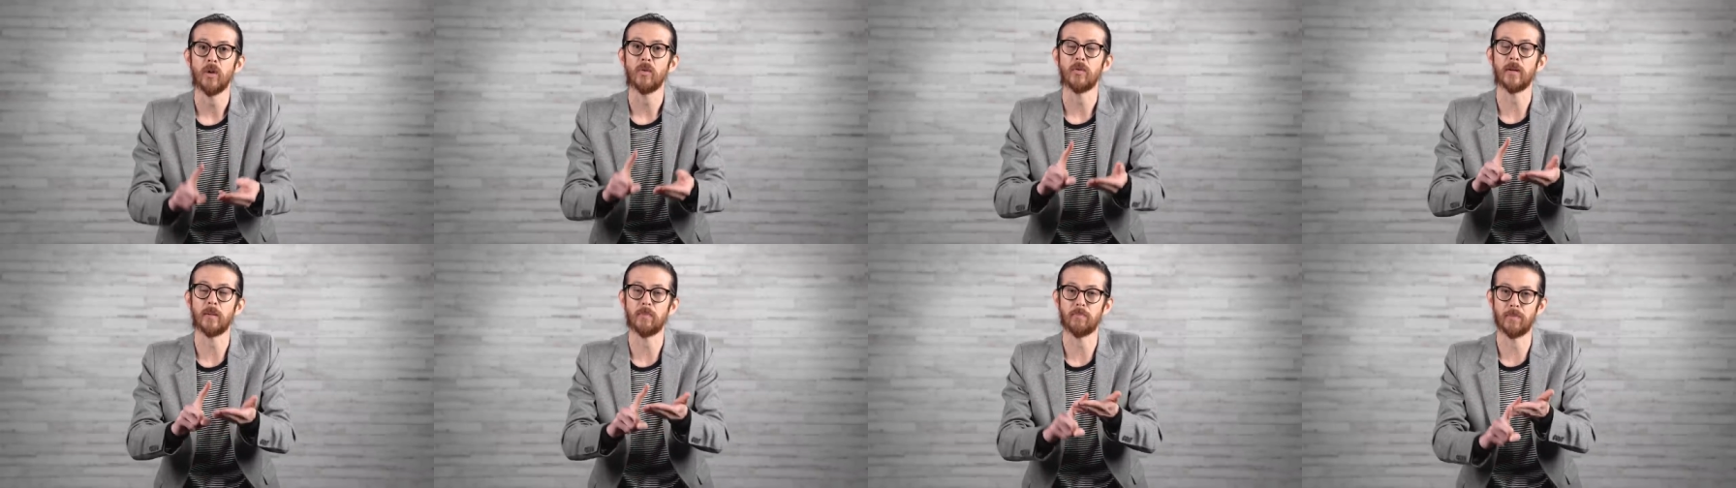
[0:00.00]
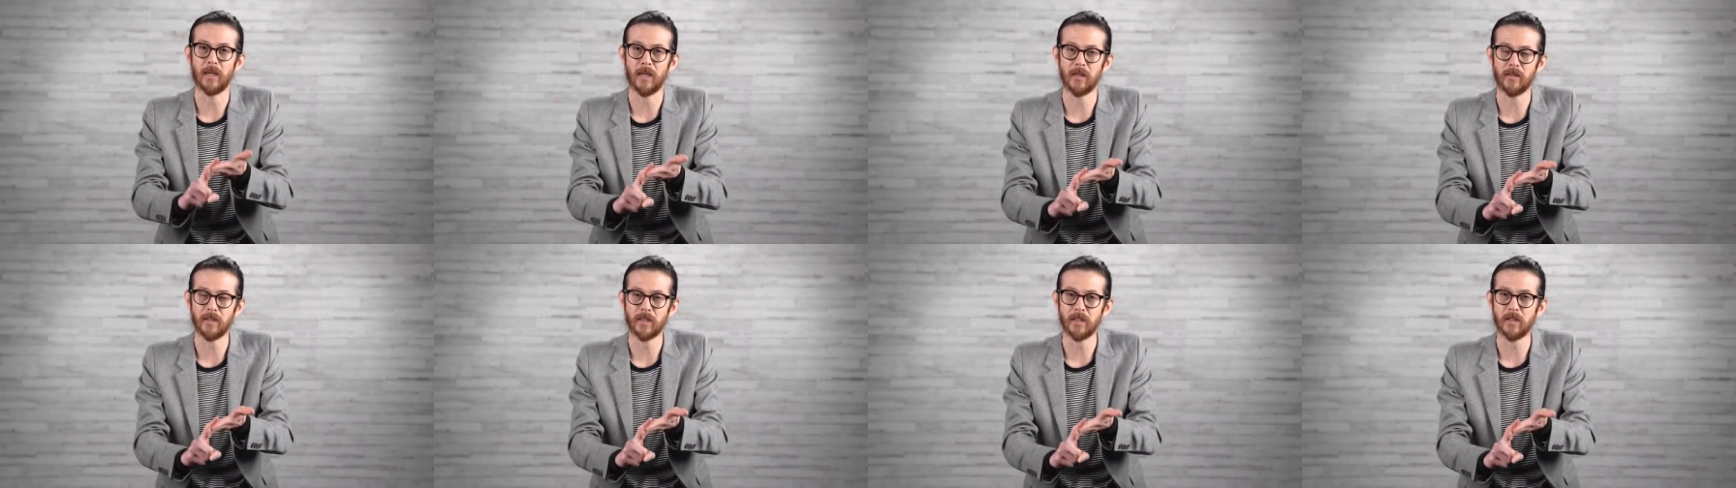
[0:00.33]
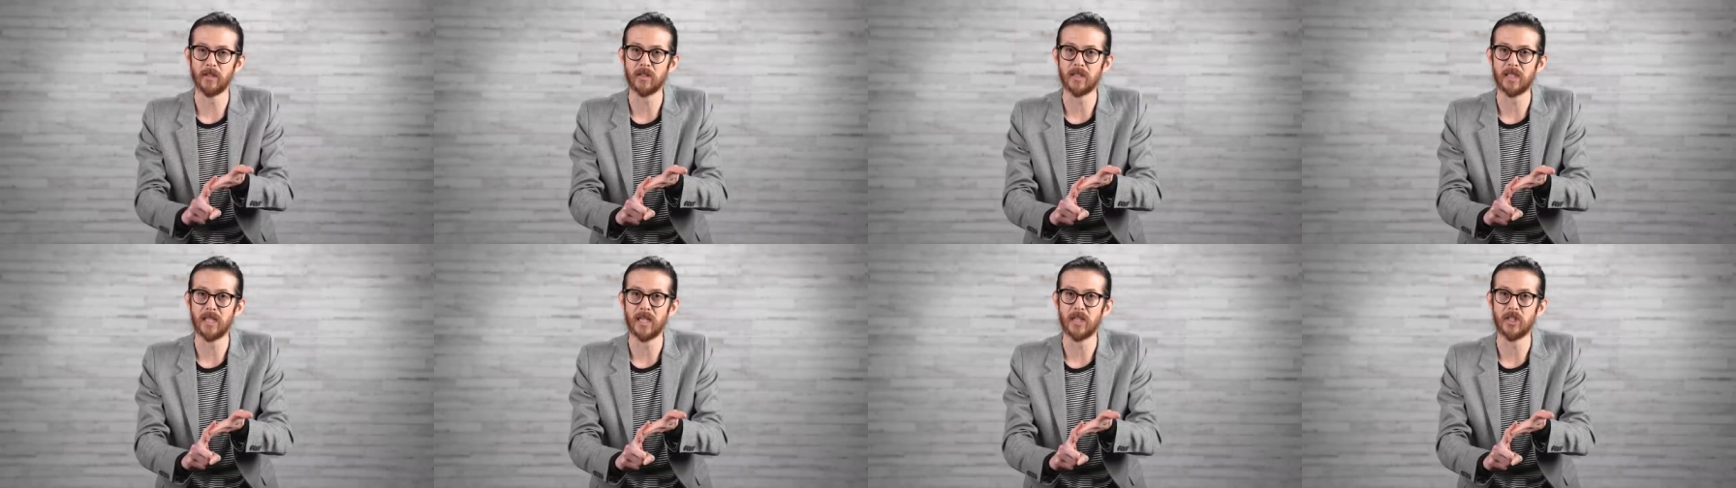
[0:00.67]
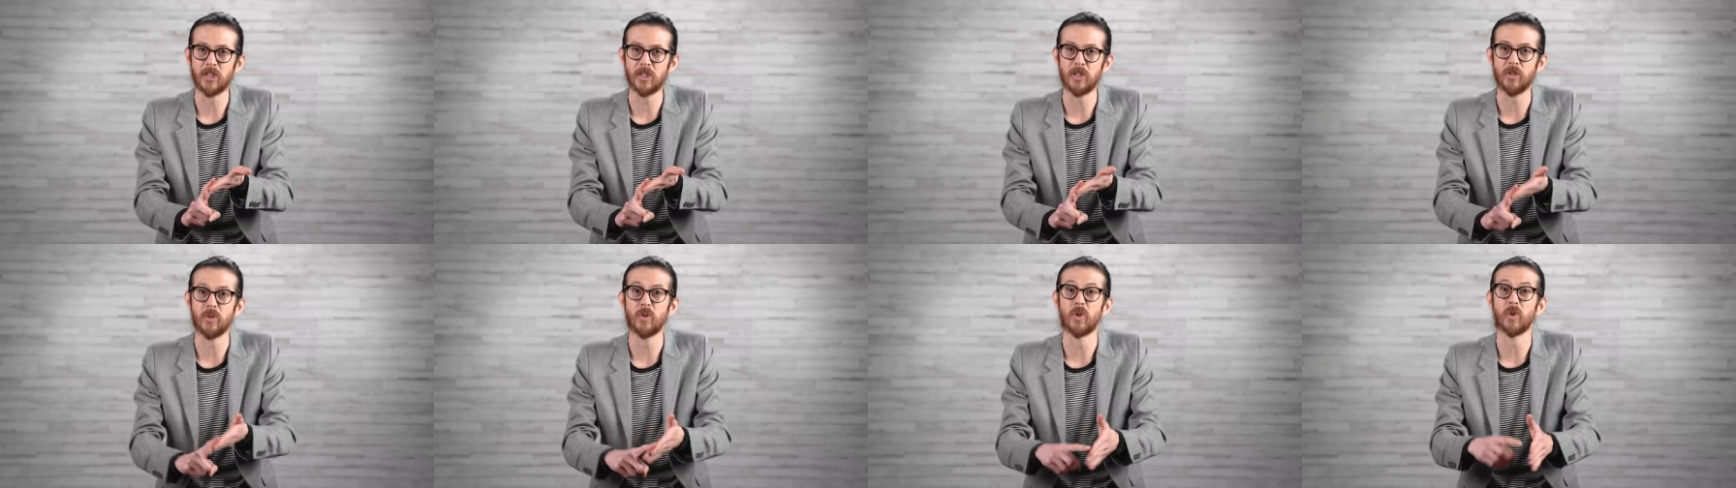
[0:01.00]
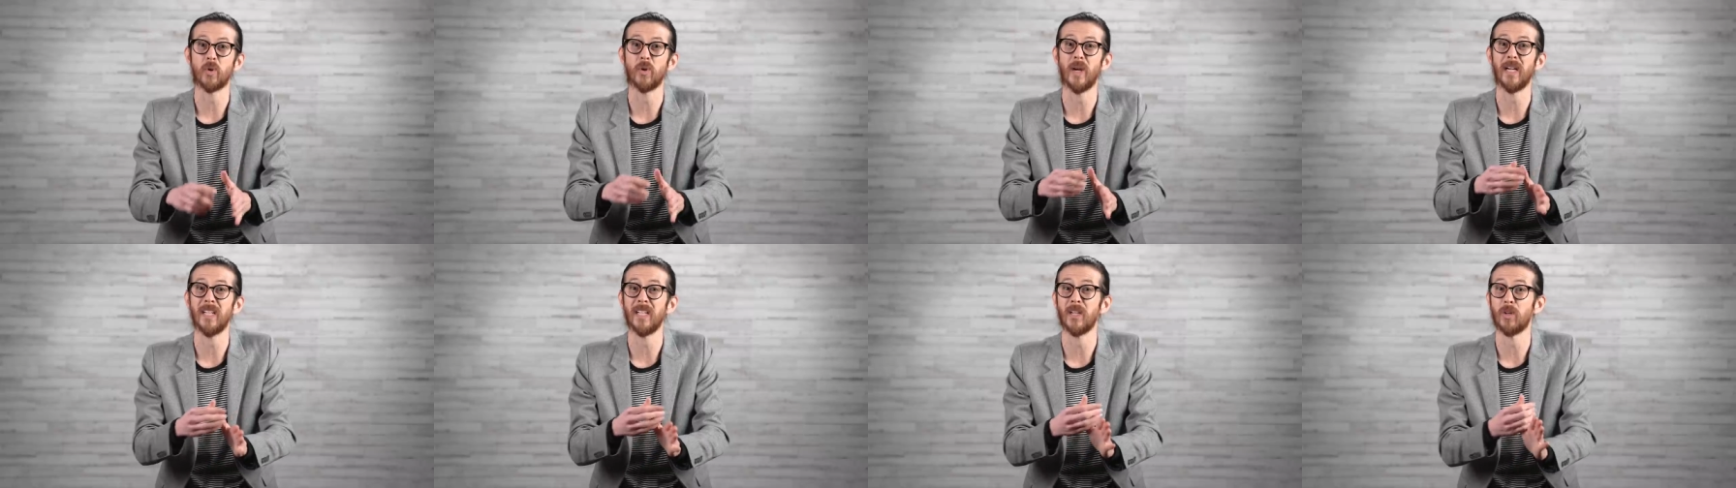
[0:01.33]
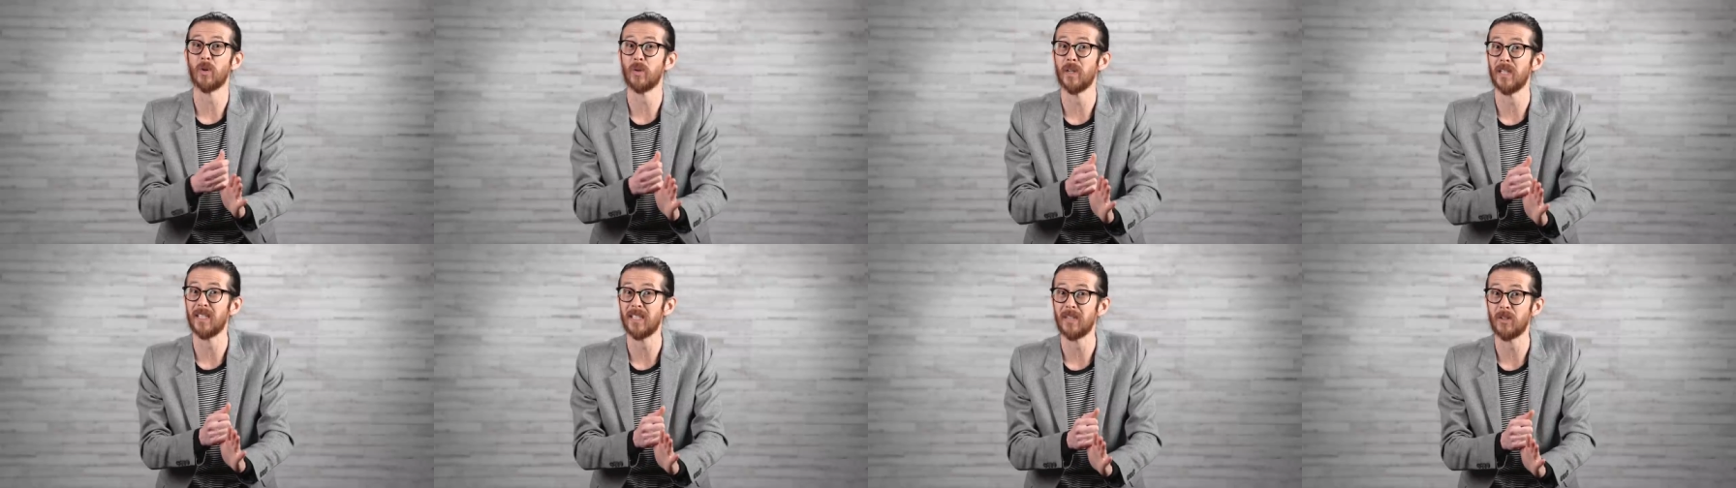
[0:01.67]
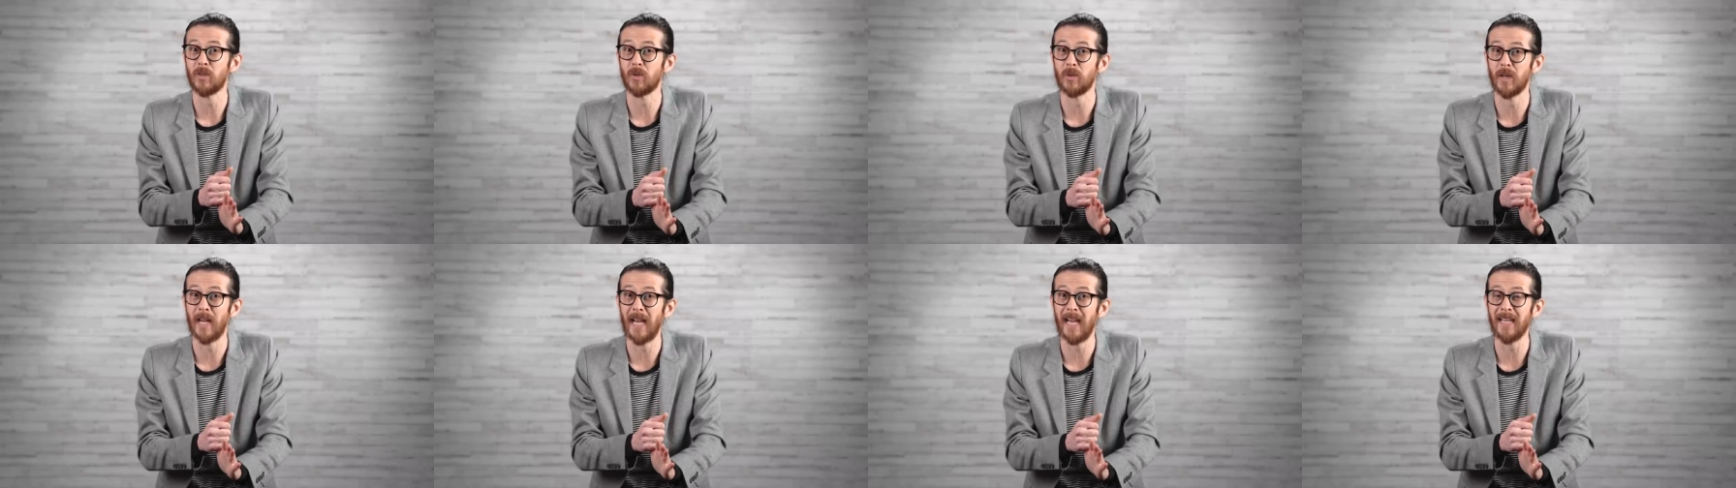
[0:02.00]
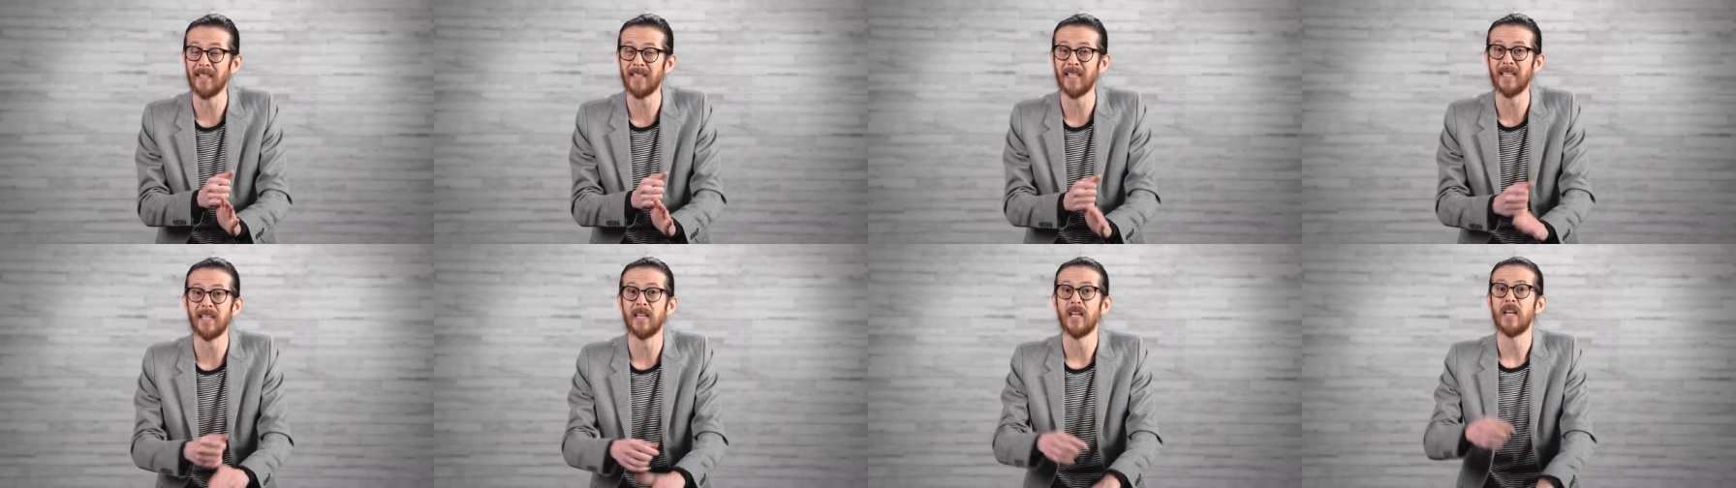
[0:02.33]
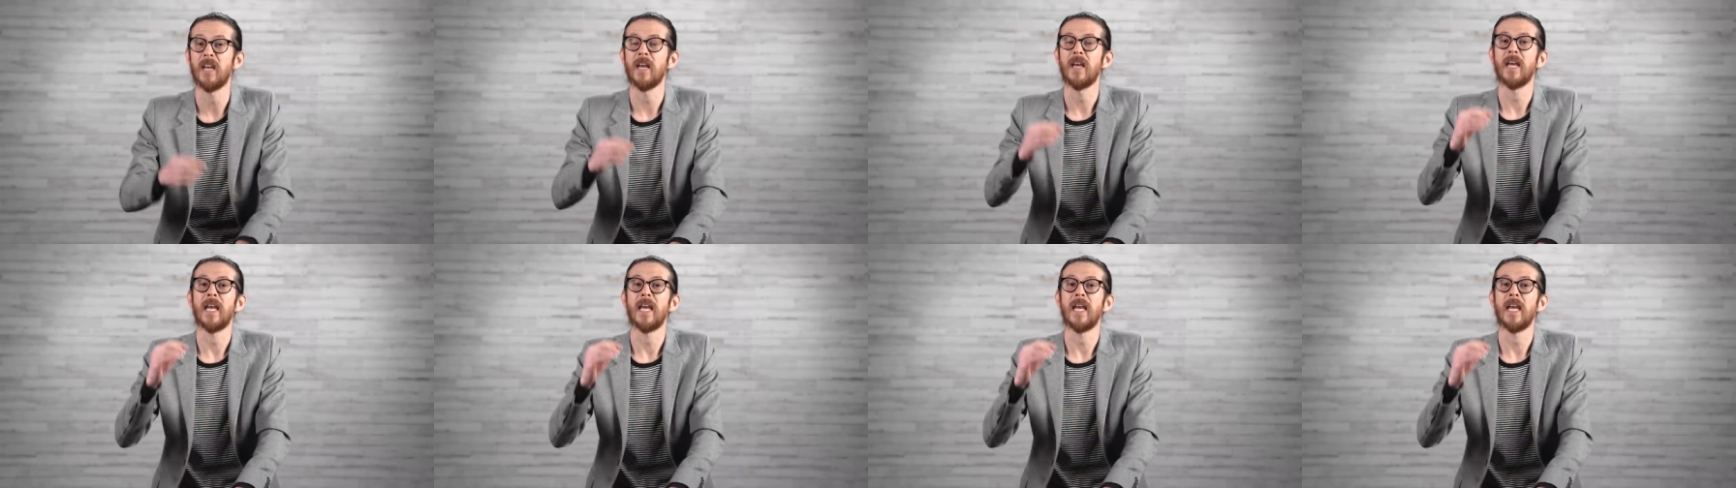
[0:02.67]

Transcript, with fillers: rebuilding your tissue, creating creatinine,